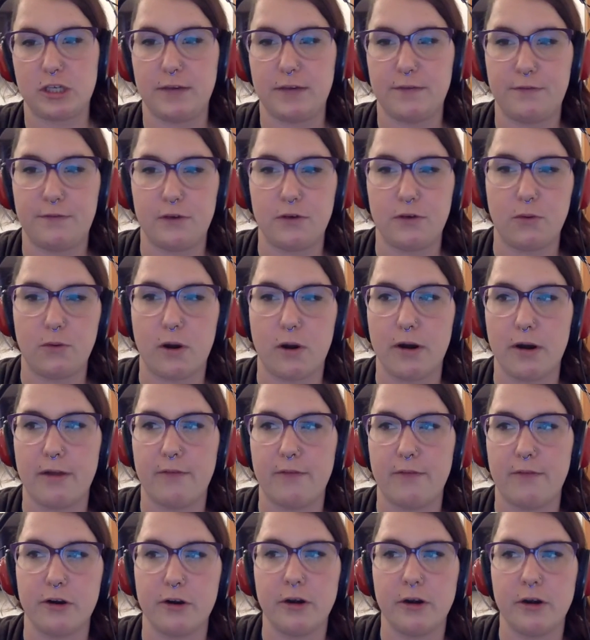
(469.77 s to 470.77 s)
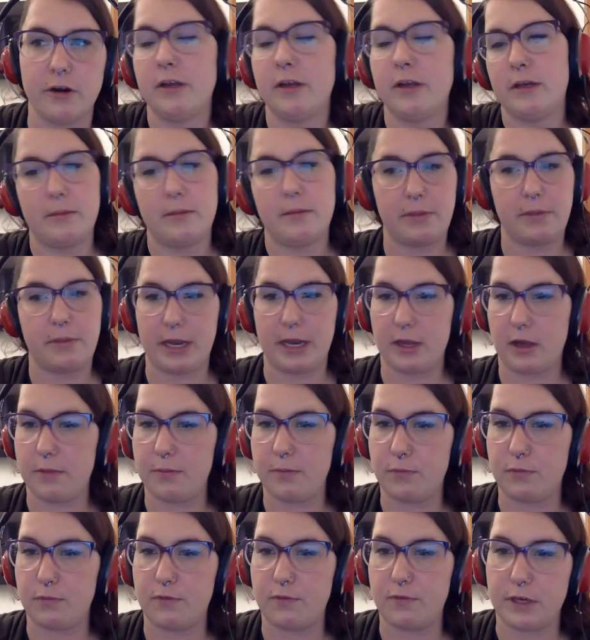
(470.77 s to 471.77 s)
especially if you are ever
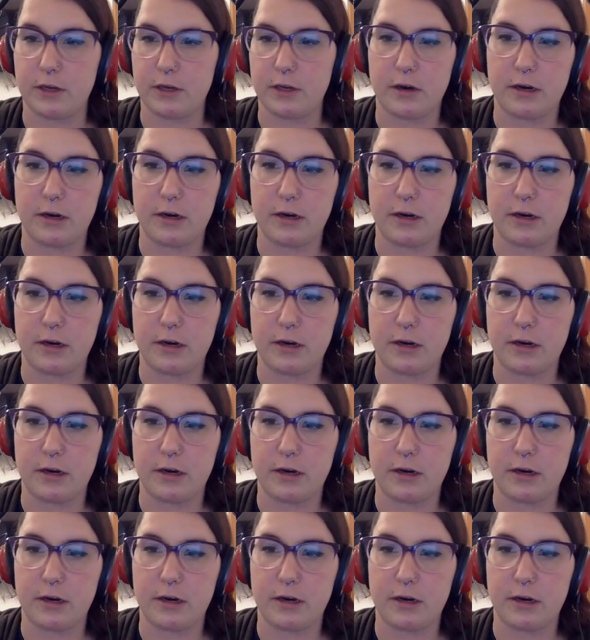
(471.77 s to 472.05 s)
planning on